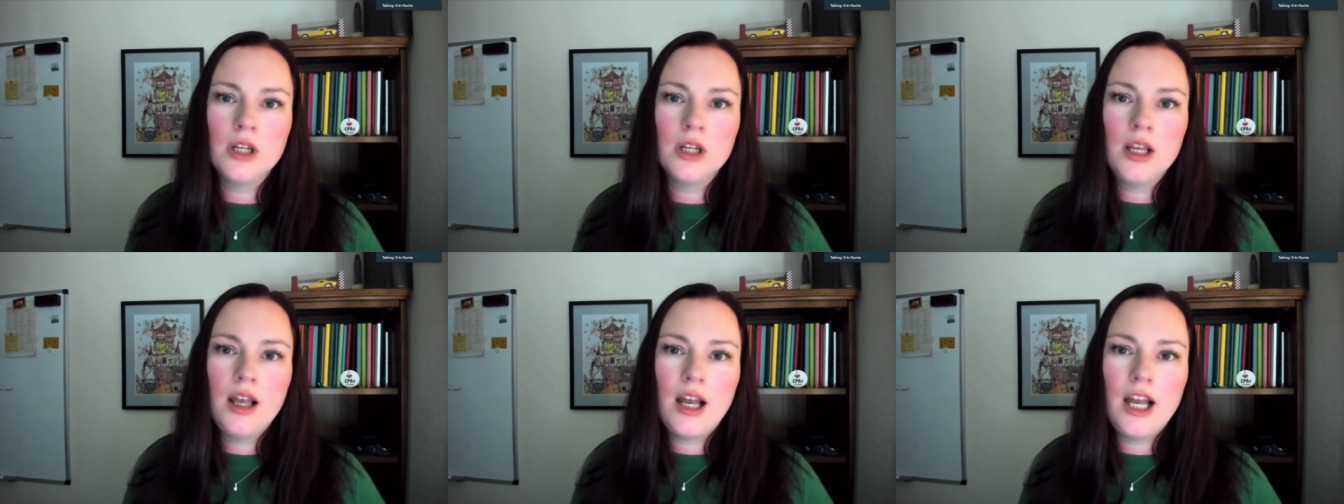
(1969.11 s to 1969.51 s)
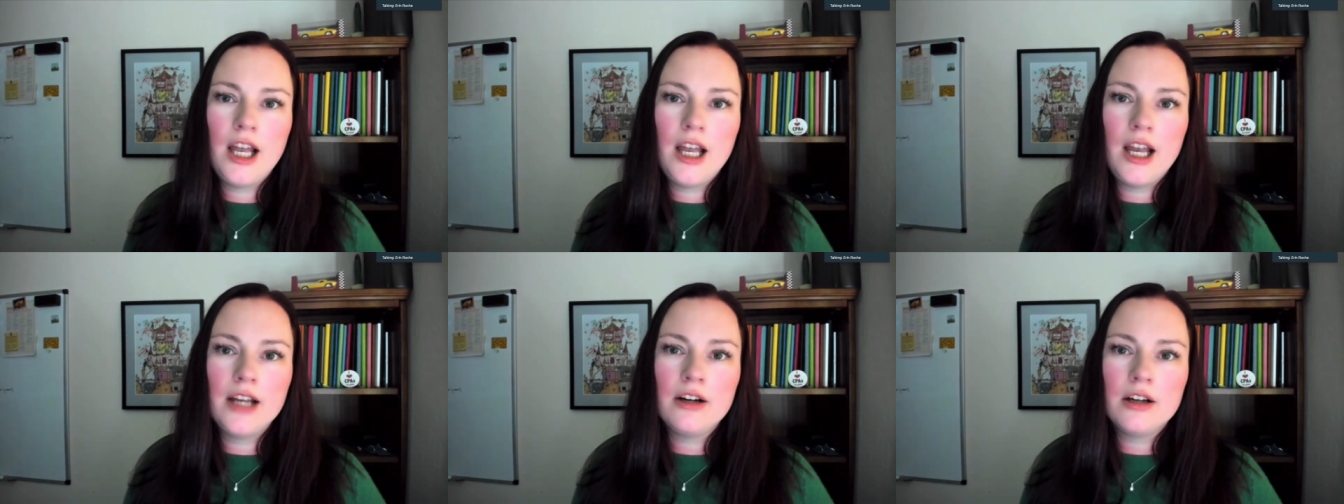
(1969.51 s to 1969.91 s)
I
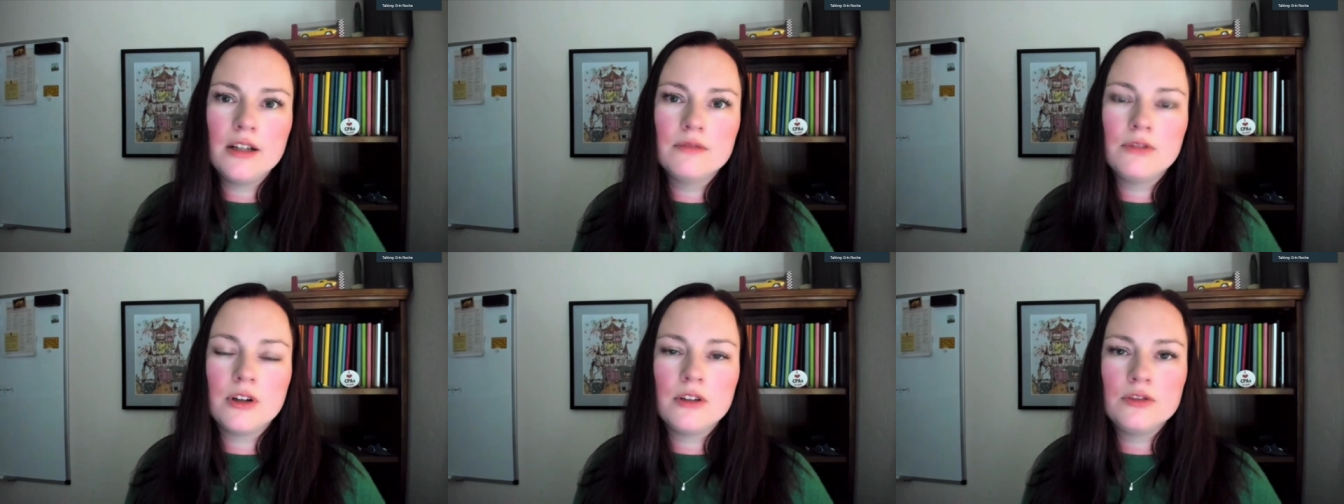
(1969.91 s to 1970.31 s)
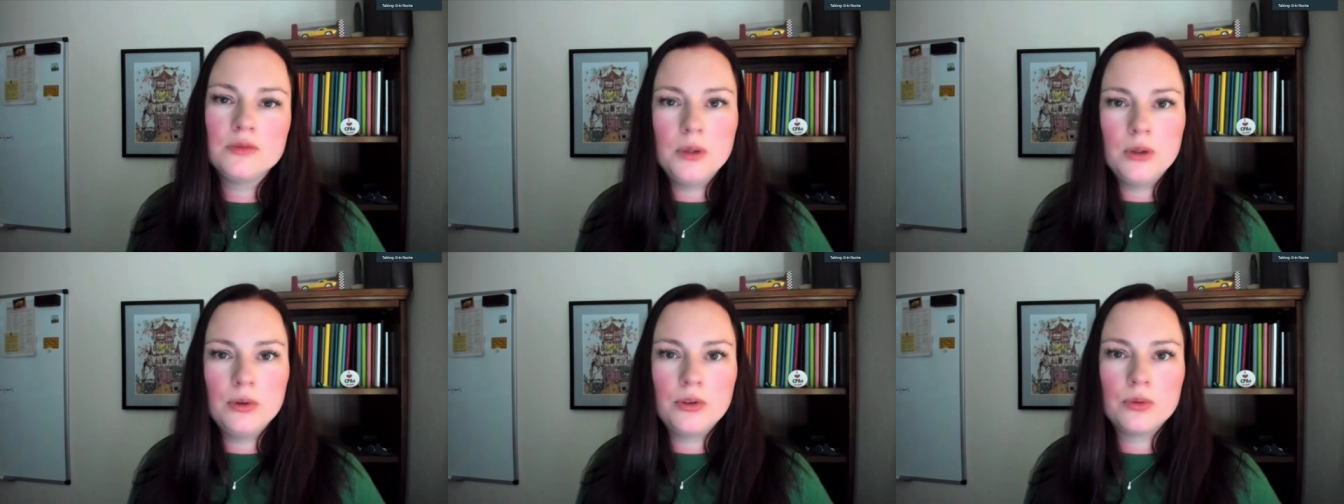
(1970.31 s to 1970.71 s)
got involved
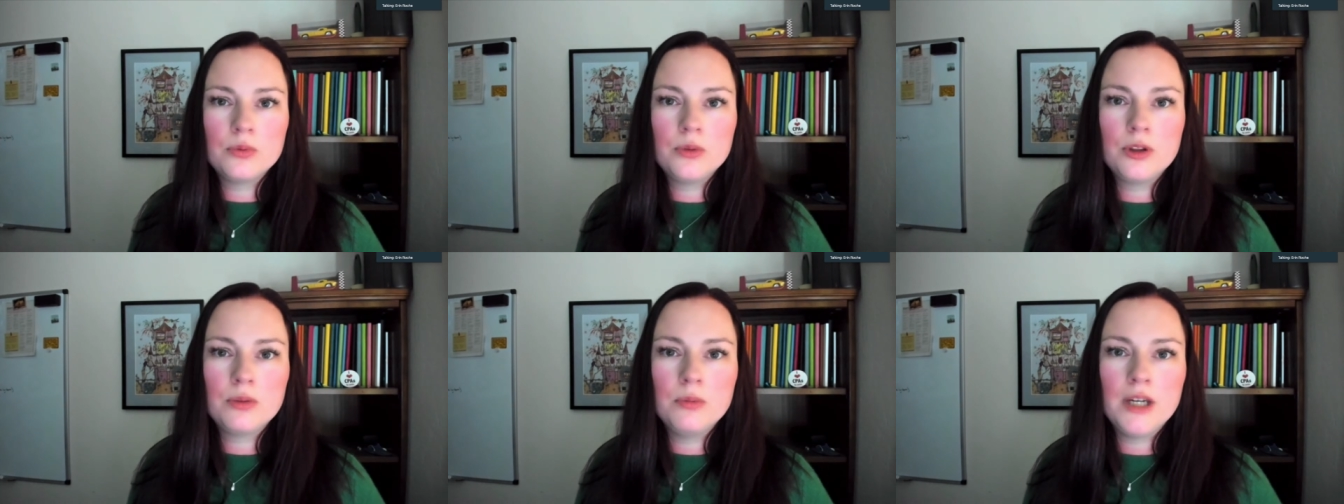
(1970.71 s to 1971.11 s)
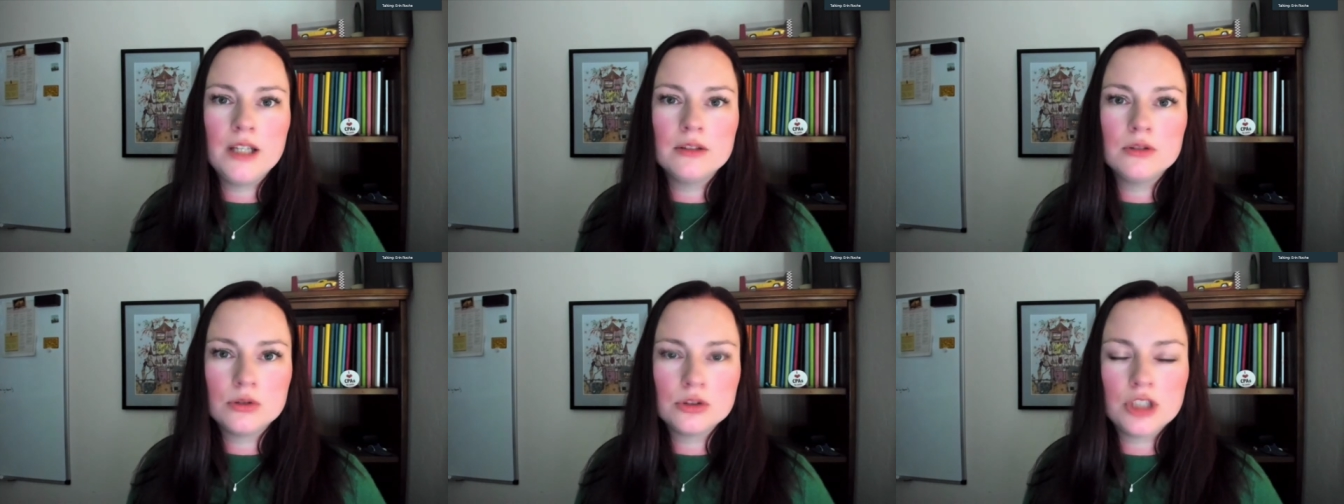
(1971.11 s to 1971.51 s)
both with my
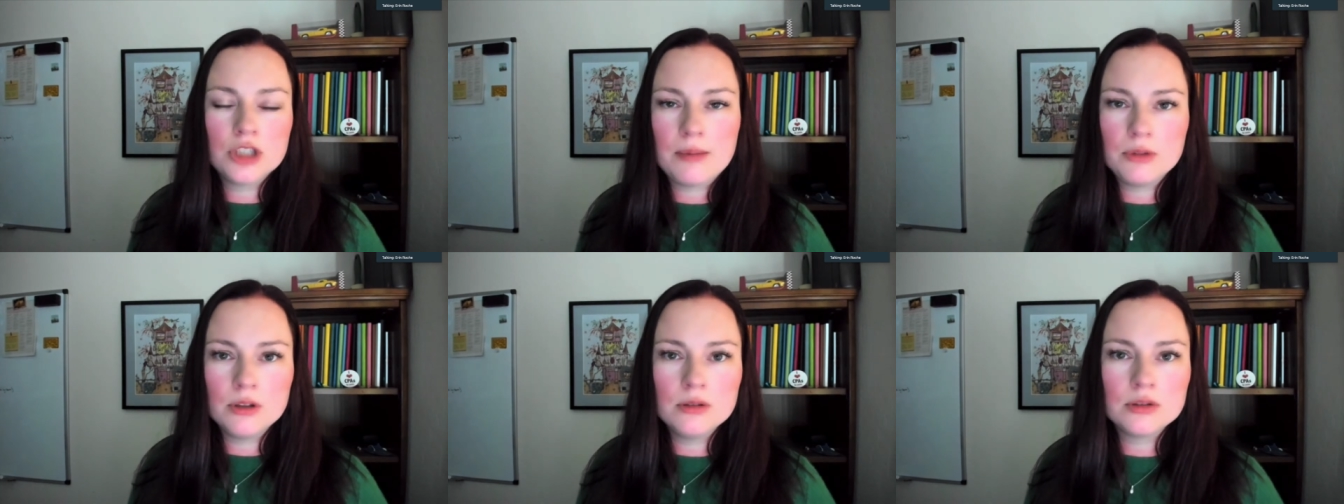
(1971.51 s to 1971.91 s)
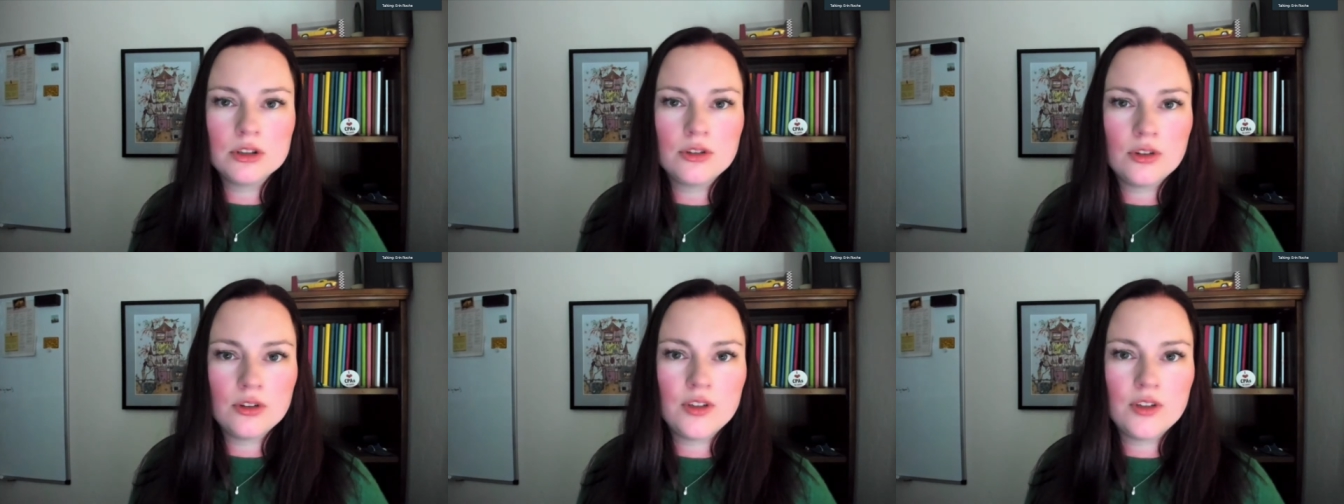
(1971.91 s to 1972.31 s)
local chapter, which is
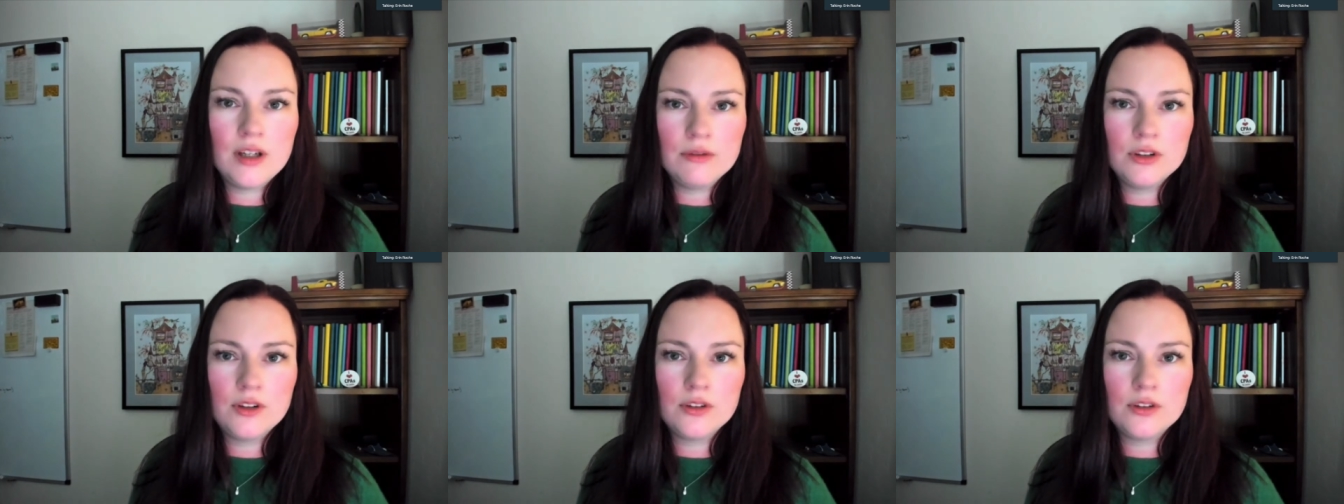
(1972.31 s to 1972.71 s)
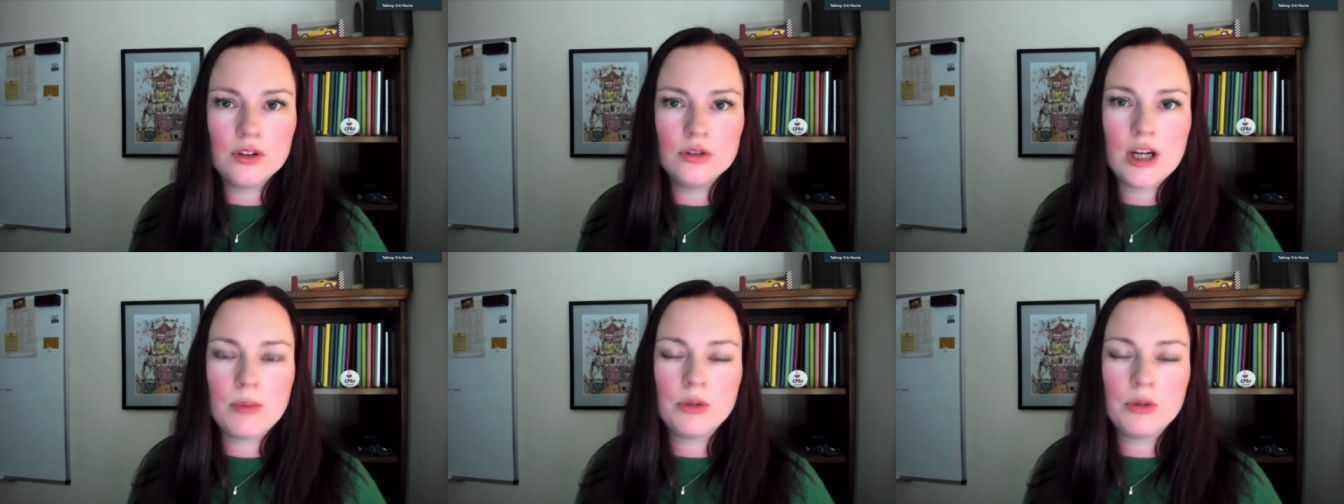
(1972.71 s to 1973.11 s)
a San Francisco
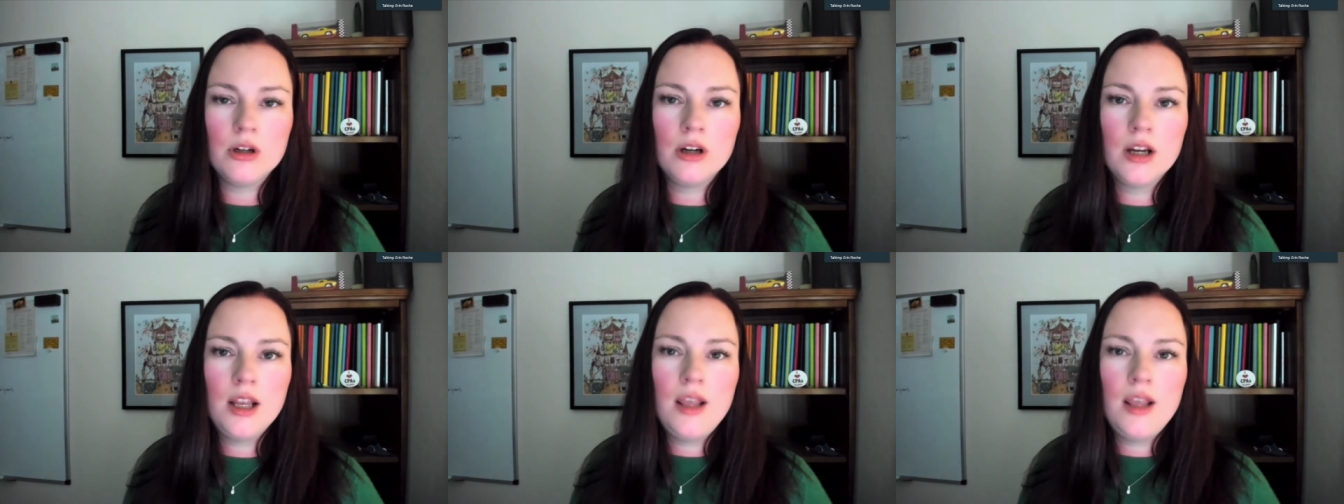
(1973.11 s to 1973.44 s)
chapter,